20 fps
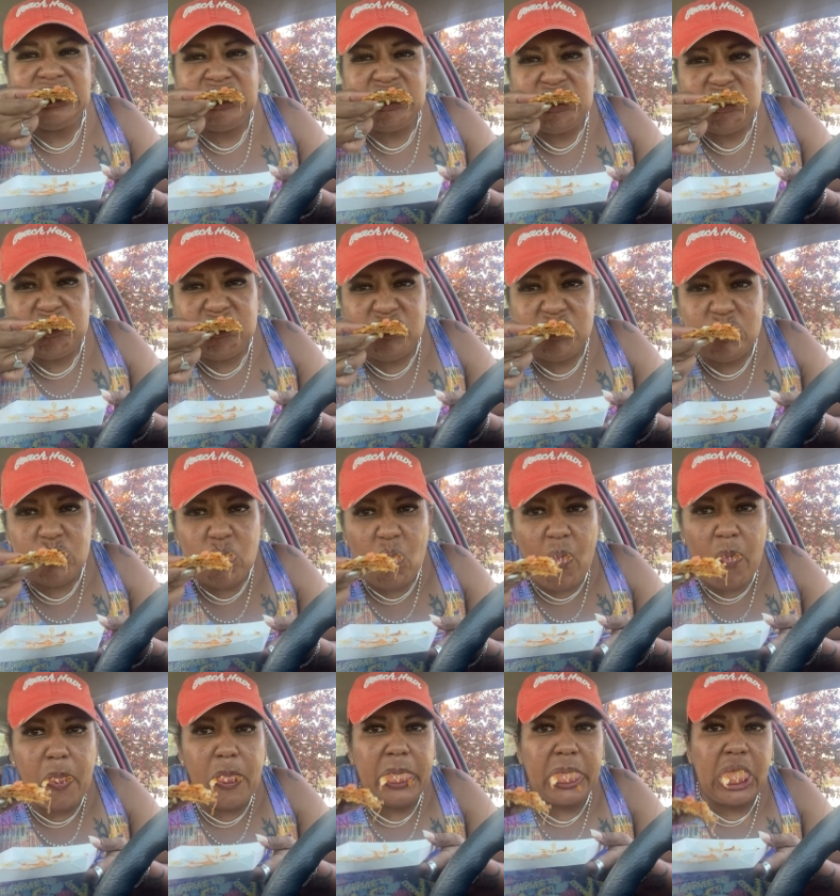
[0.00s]

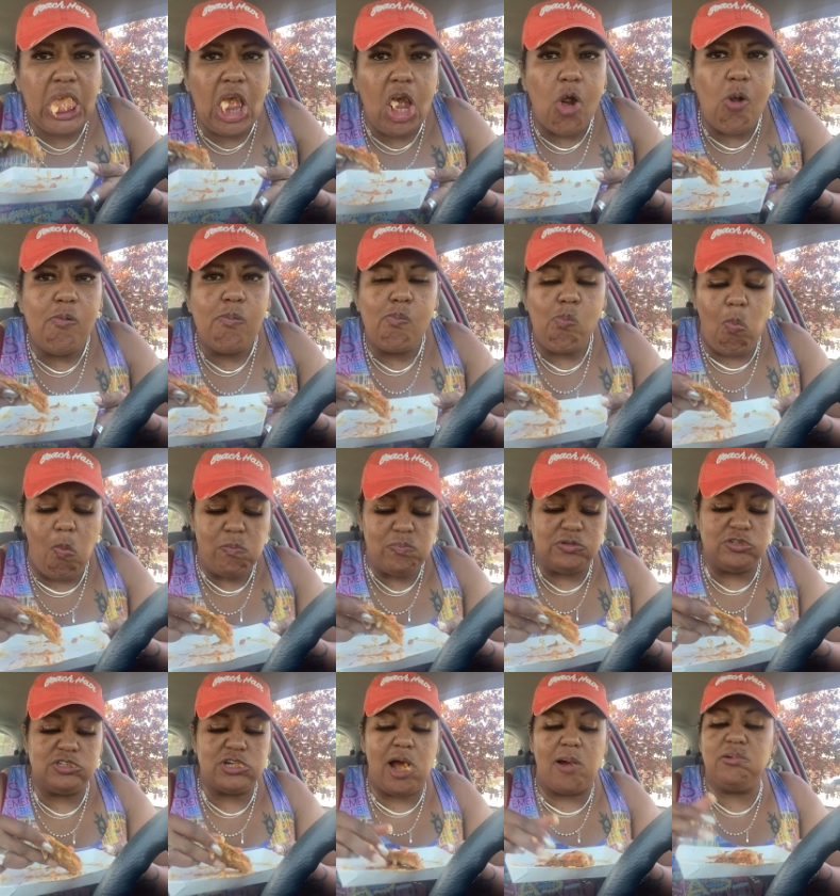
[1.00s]
Mm-mm.
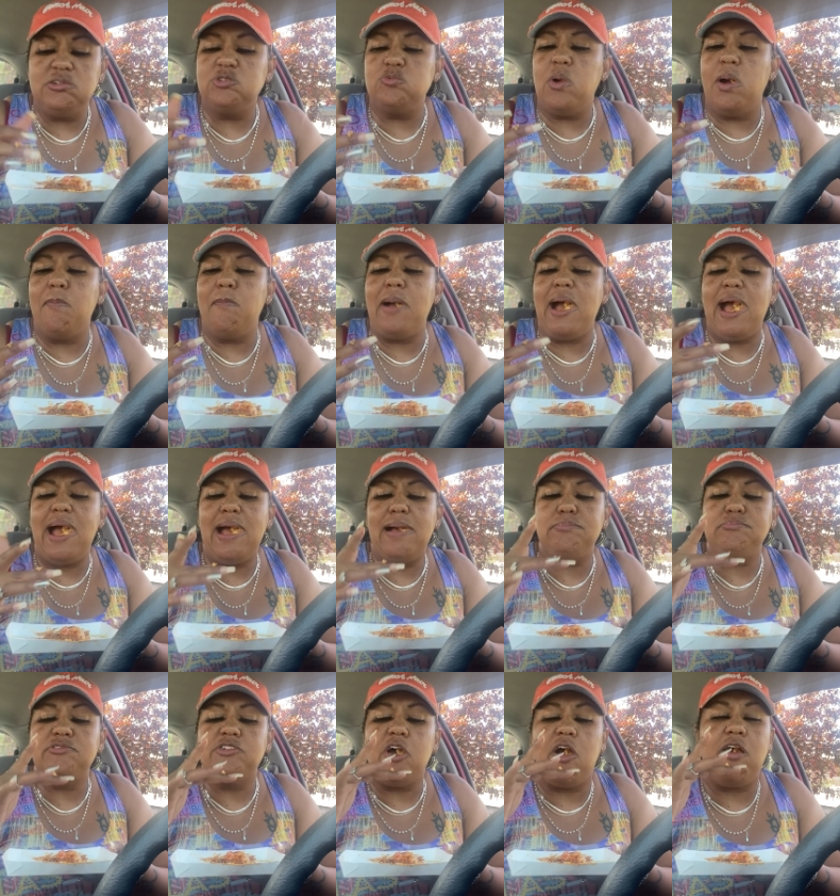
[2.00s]
Cause I was with
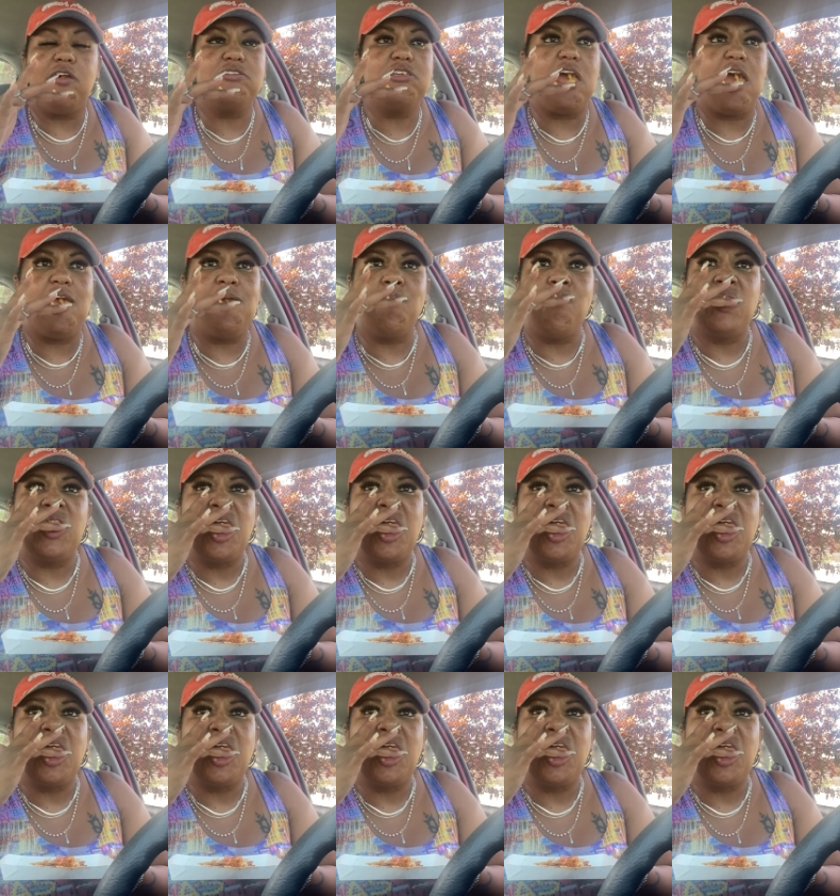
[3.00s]
moms all day.